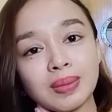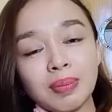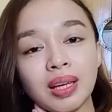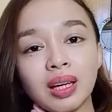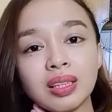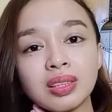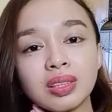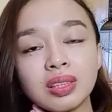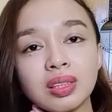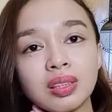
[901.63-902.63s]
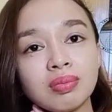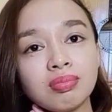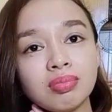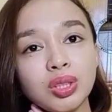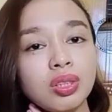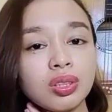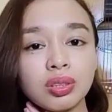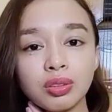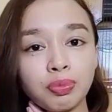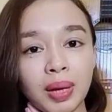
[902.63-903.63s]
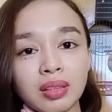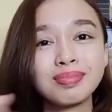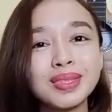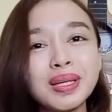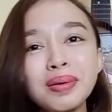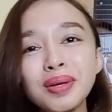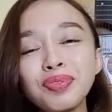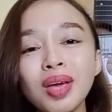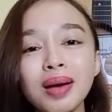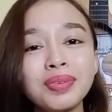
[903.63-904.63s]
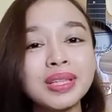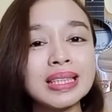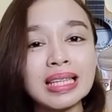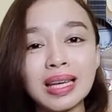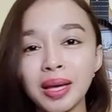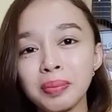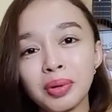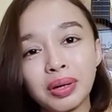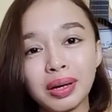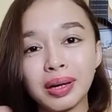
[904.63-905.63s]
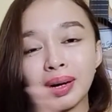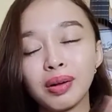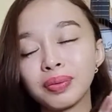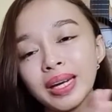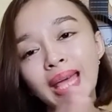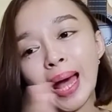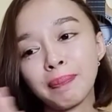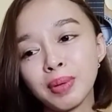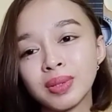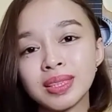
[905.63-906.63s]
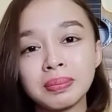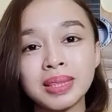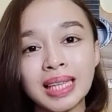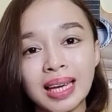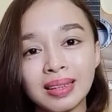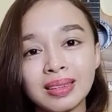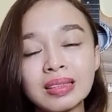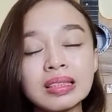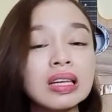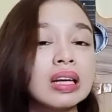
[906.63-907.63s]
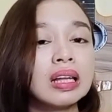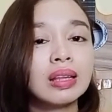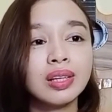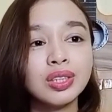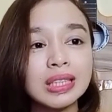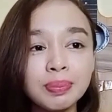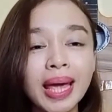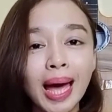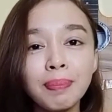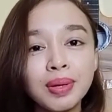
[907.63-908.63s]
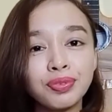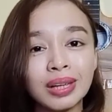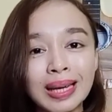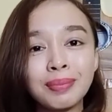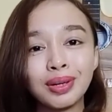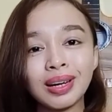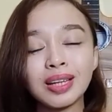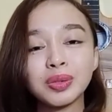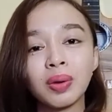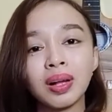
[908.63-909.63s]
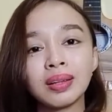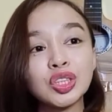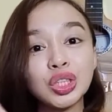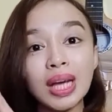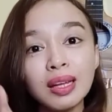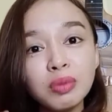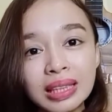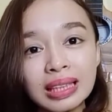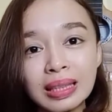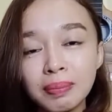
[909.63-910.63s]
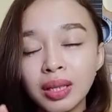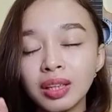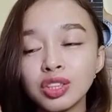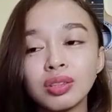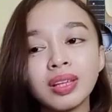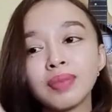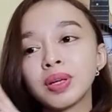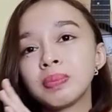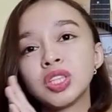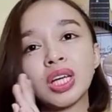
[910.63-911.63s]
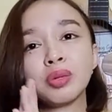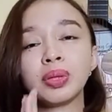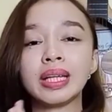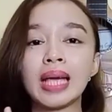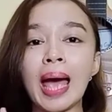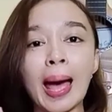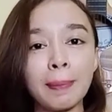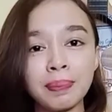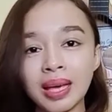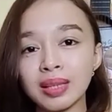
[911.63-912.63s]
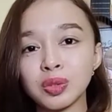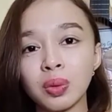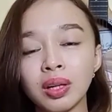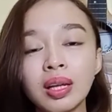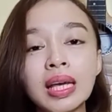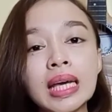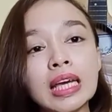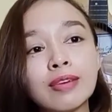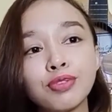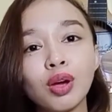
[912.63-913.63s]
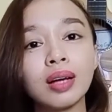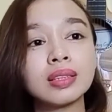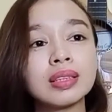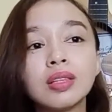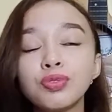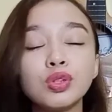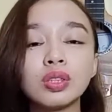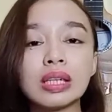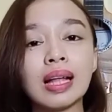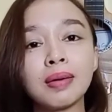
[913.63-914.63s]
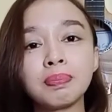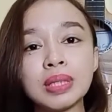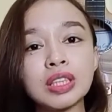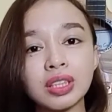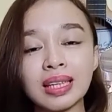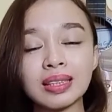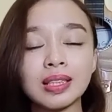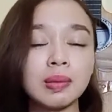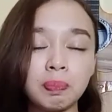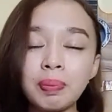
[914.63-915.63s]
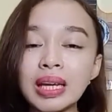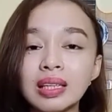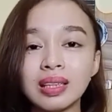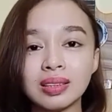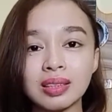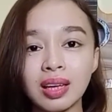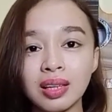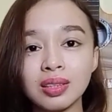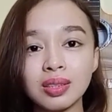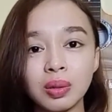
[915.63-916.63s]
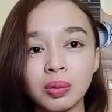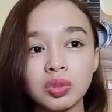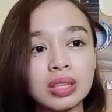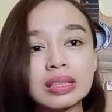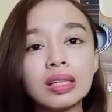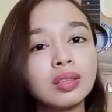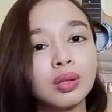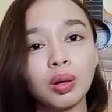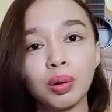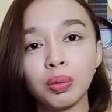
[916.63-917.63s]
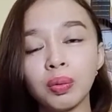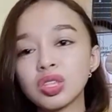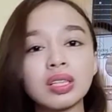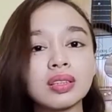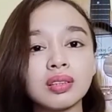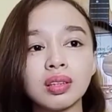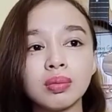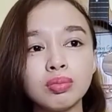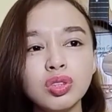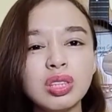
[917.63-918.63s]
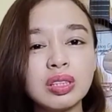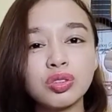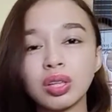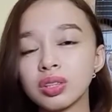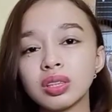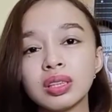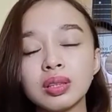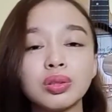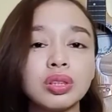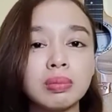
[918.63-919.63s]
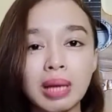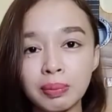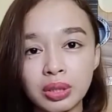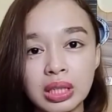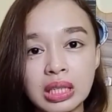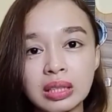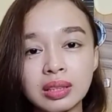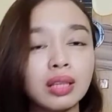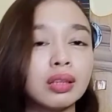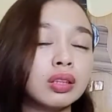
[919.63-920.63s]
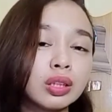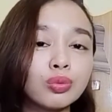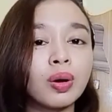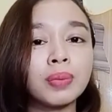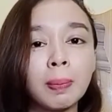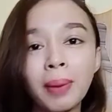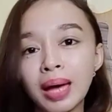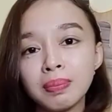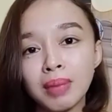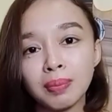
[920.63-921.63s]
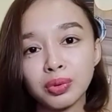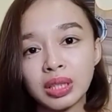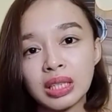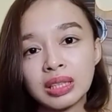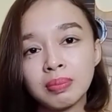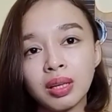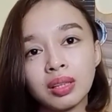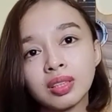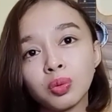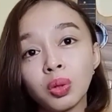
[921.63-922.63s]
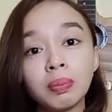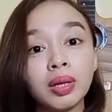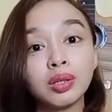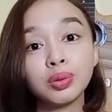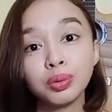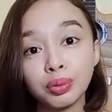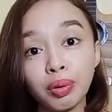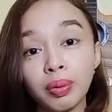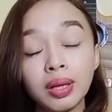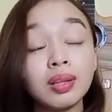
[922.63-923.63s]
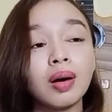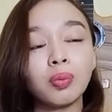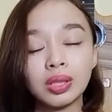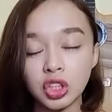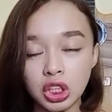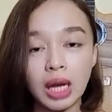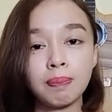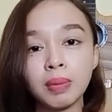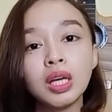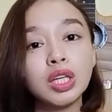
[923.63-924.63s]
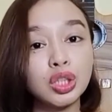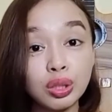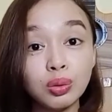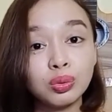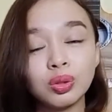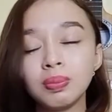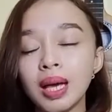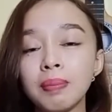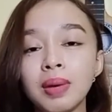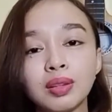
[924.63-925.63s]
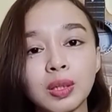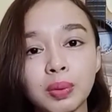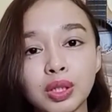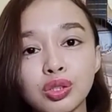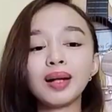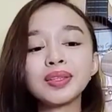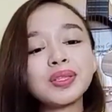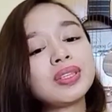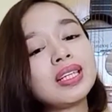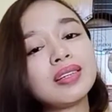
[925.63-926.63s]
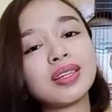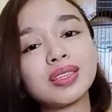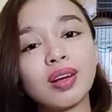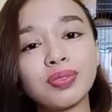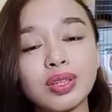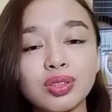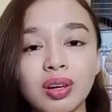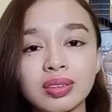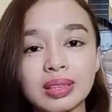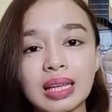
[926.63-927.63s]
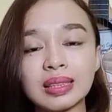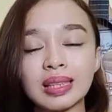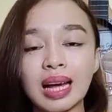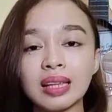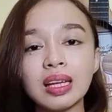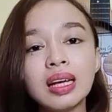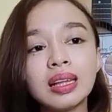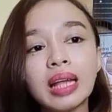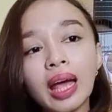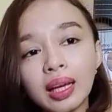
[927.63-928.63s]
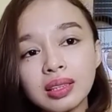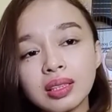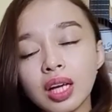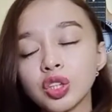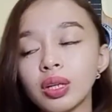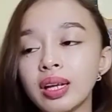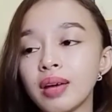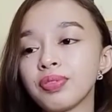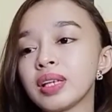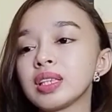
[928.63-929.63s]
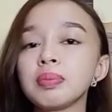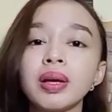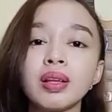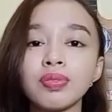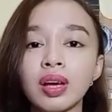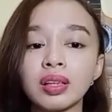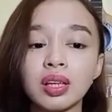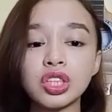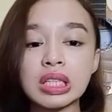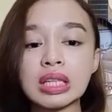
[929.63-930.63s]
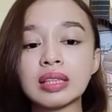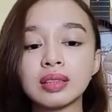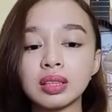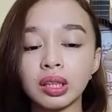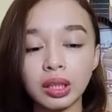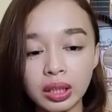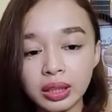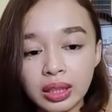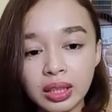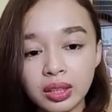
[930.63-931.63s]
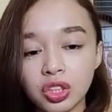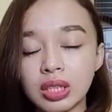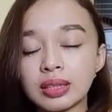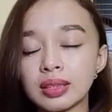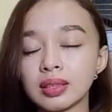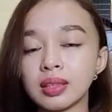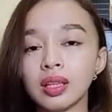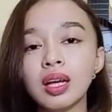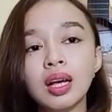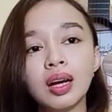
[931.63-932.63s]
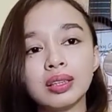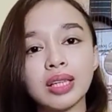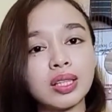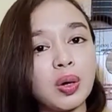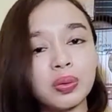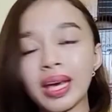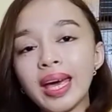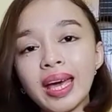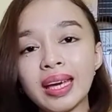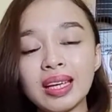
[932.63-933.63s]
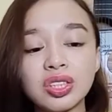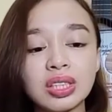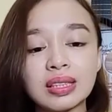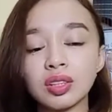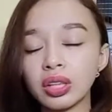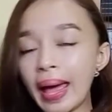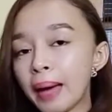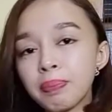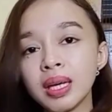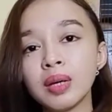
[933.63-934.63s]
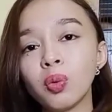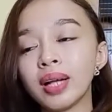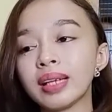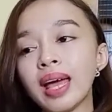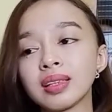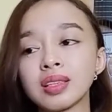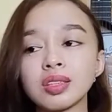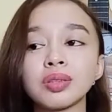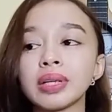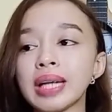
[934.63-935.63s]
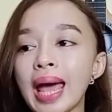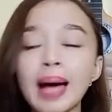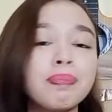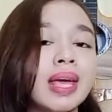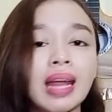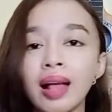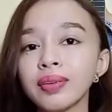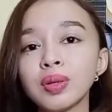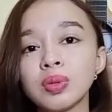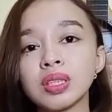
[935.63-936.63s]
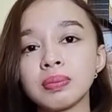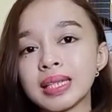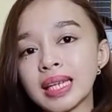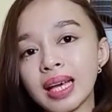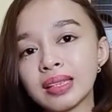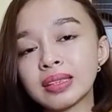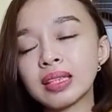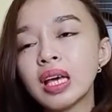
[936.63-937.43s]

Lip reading: because you deserve better. So if you ever see him or her already happy with somebody else, then just be happy for him or her as well, genuinely, because you'll never be genuinely happy as well if you still have bitterness and pain inside. So just let go. Just you just treasure the good memories and learn from the bad memories, because that will make you grow and that will shape you to be a better person. Also, the lyrics of the song says that the ex is actually unaffected by the fact that she is still hurting, that she is still not okay, and she's not happy, while the ex is already happy and healthy with somebody else.